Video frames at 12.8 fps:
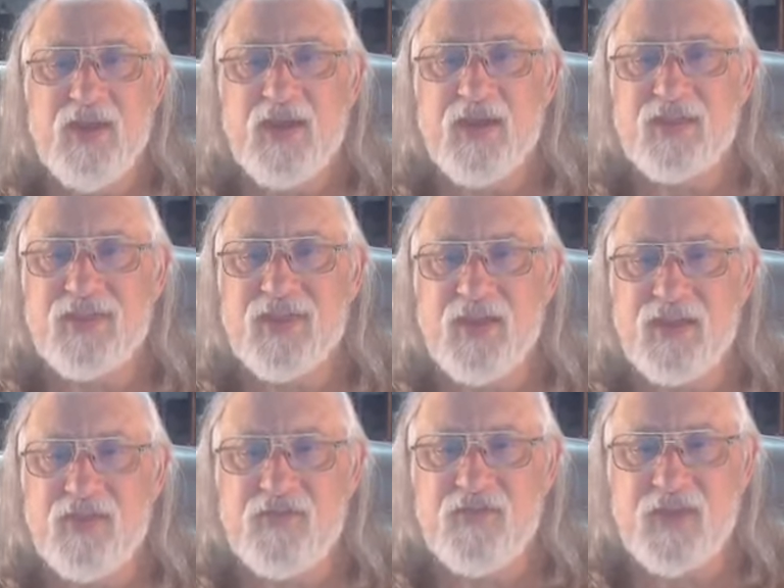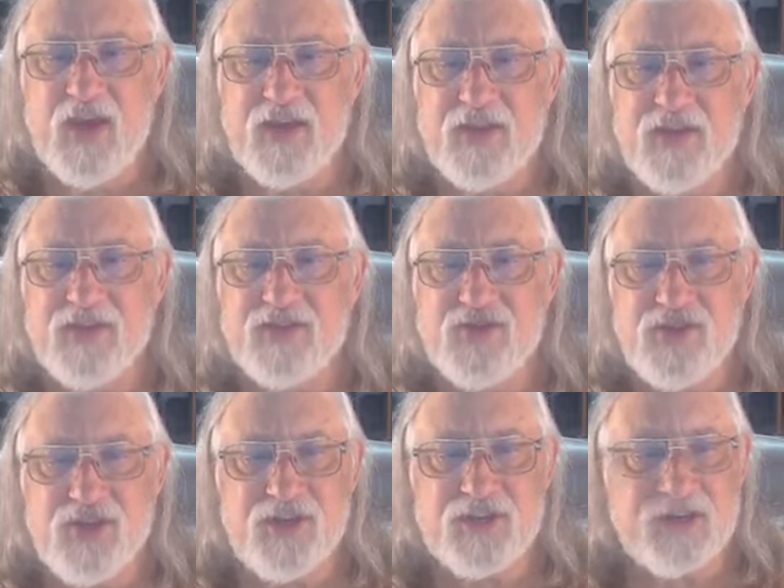And I thank you for that. In
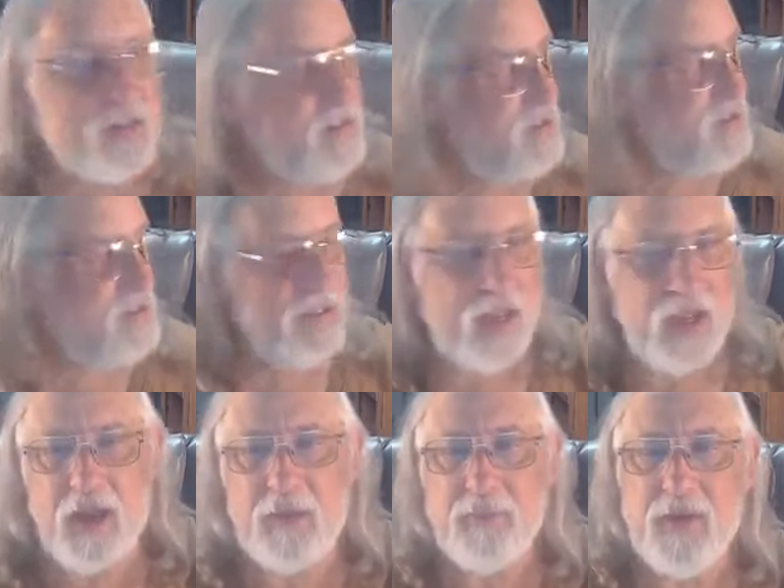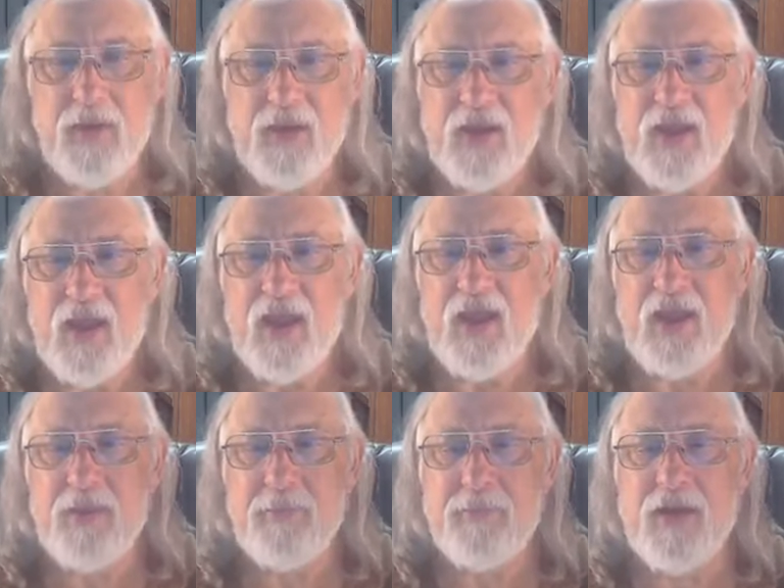Jesus' name,
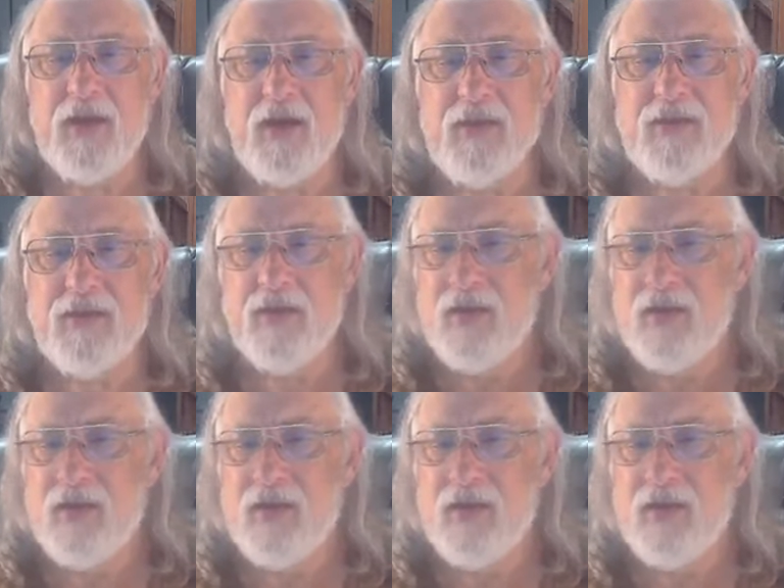amen.